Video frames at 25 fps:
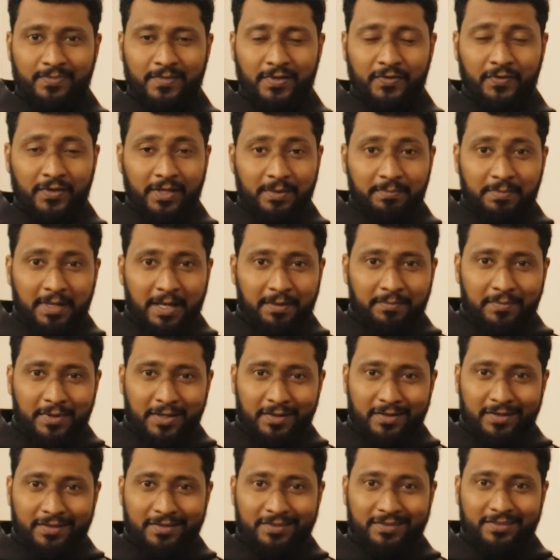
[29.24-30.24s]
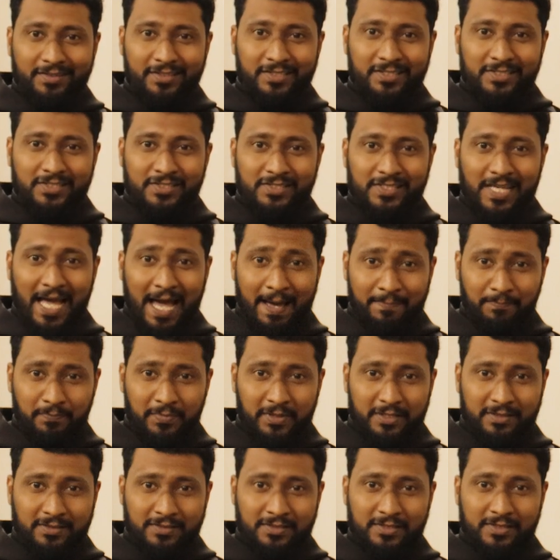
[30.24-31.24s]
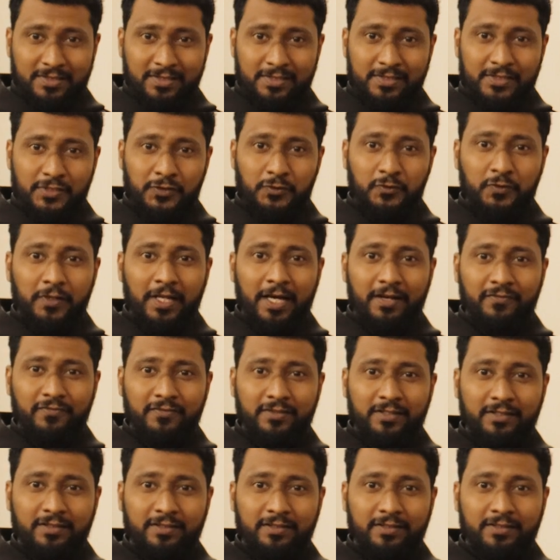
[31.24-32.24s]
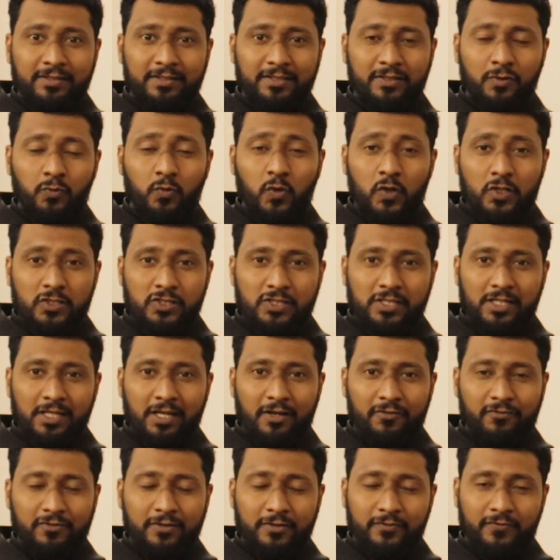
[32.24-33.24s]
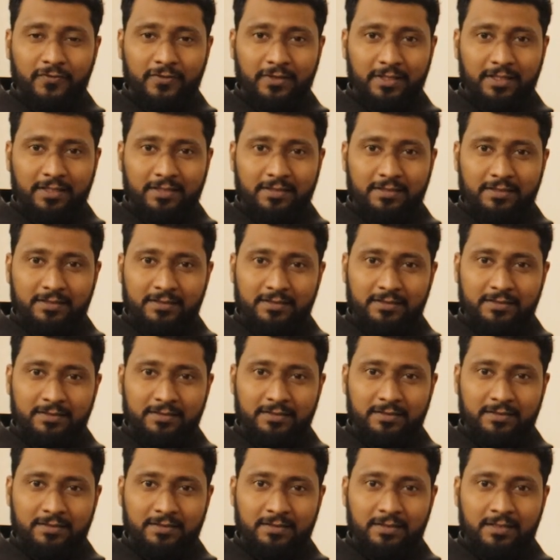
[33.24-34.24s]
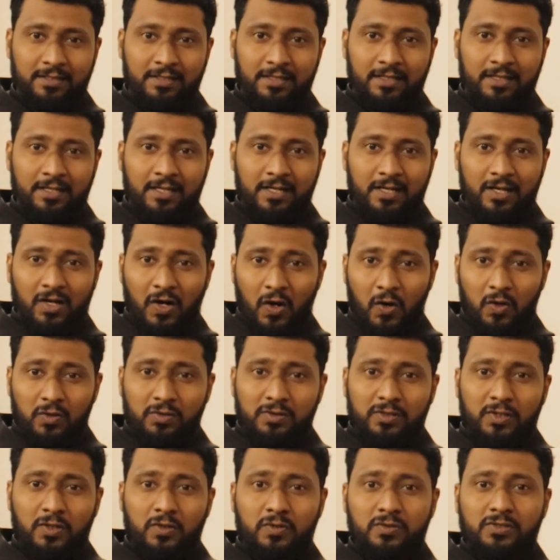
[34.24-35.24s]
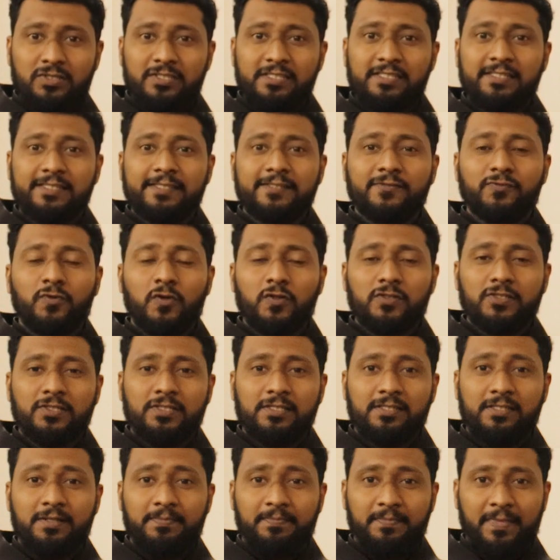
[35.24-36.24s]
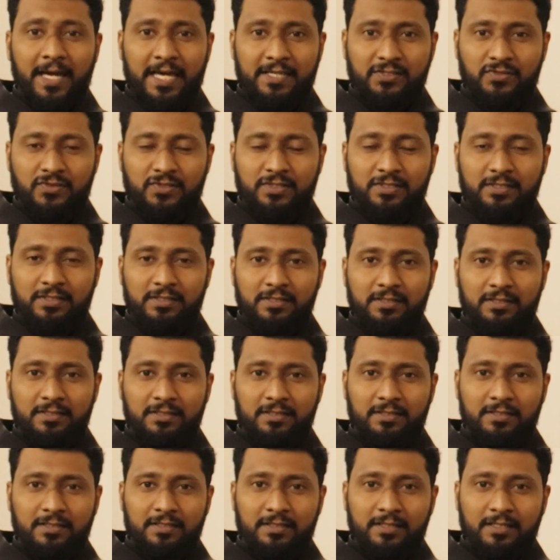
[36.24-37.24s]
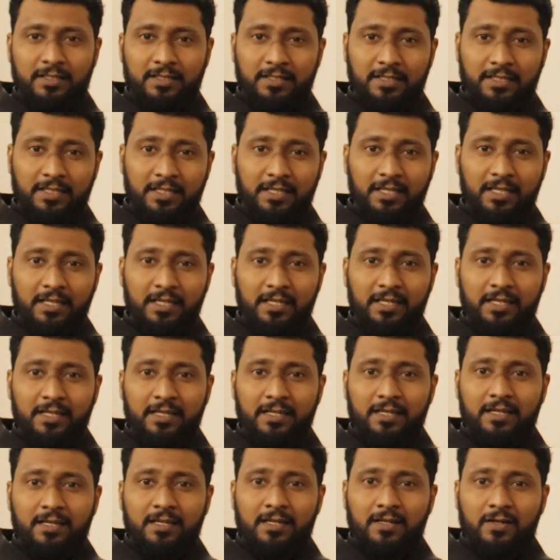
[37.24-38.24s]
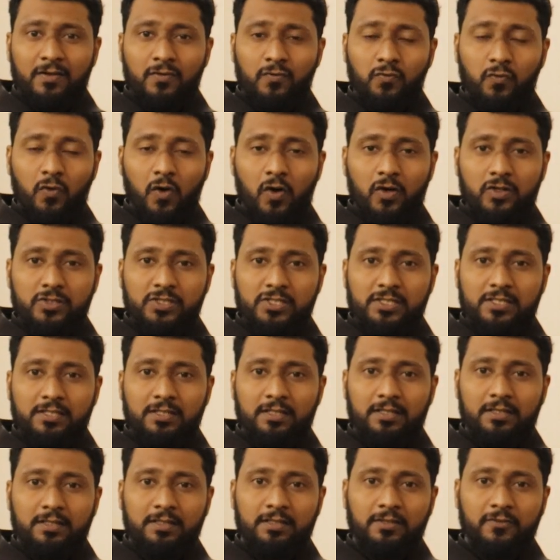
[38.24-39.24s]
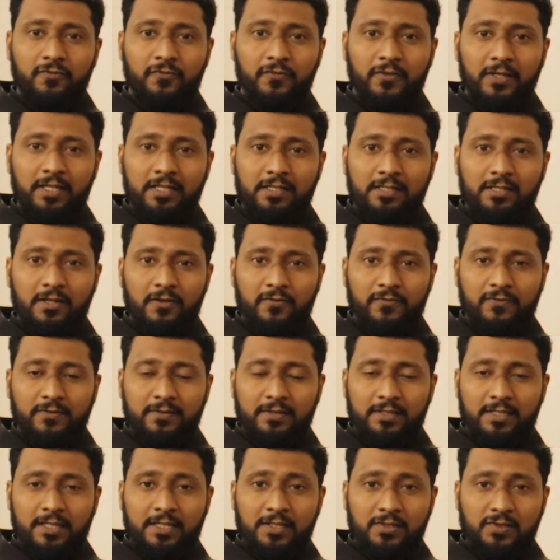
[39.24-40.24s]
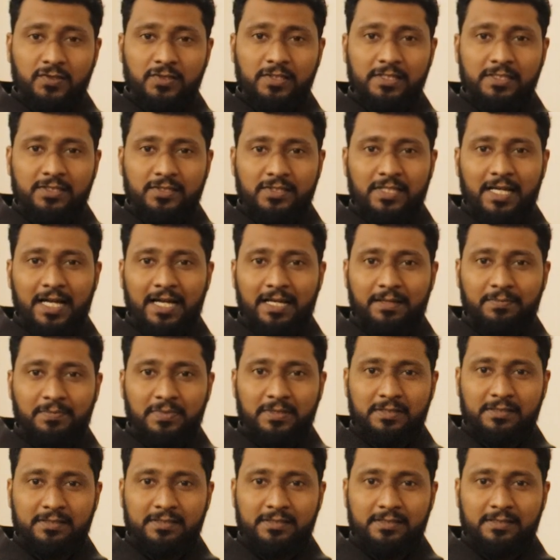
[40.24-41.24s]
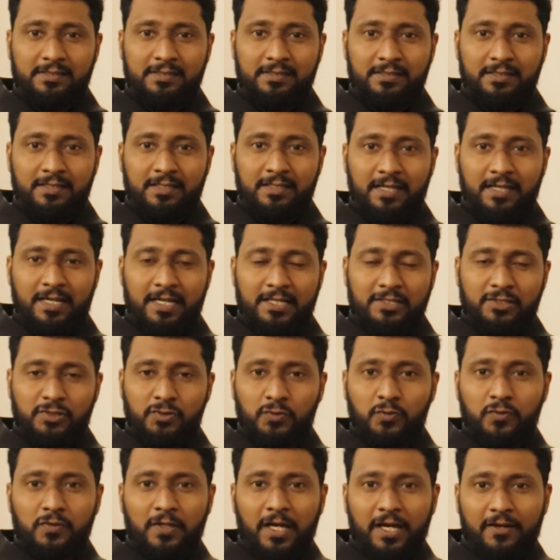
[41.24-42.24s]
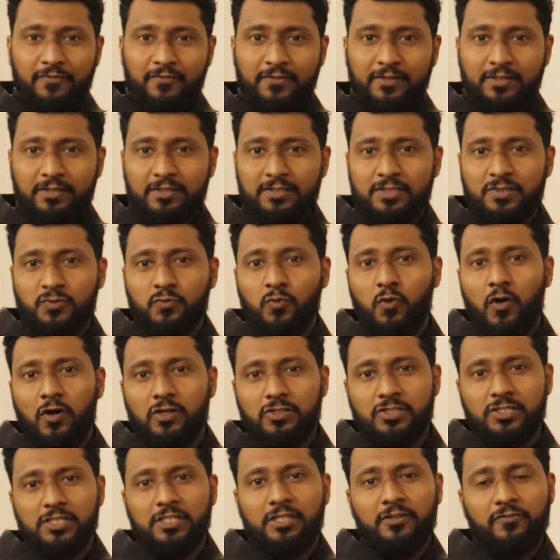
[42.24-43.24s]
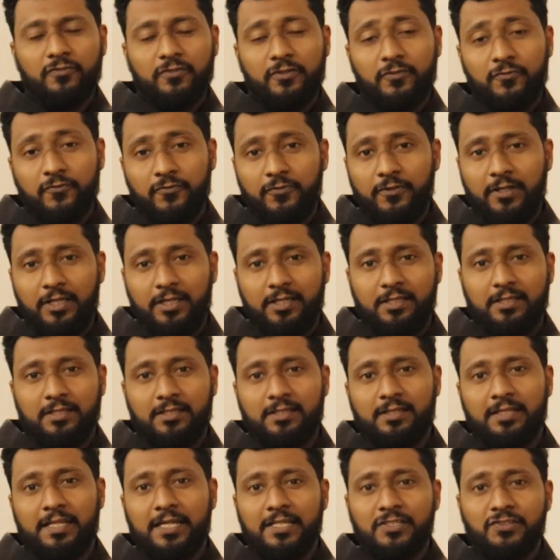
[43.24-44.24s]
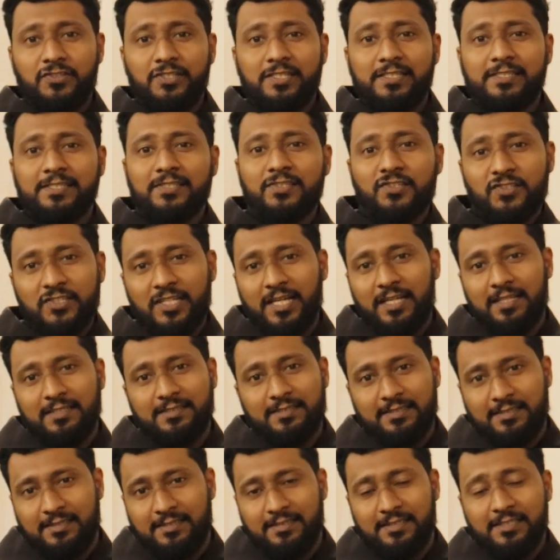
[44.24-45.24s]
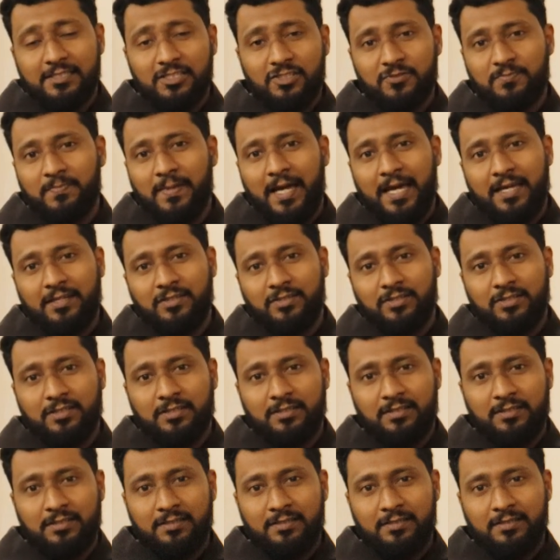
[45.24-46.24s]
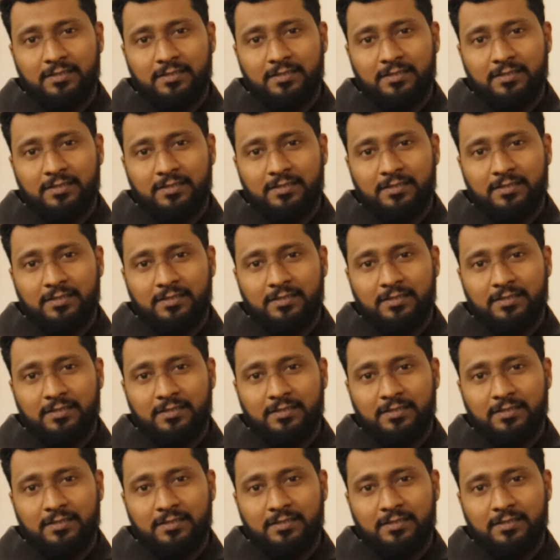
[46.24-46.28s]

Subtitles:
Remember, this happens soon after the washing of the feet. Although Jesus was the master, he washed the feet of his disciples. And soon after this washing of the feet, that Jesus tells this matter,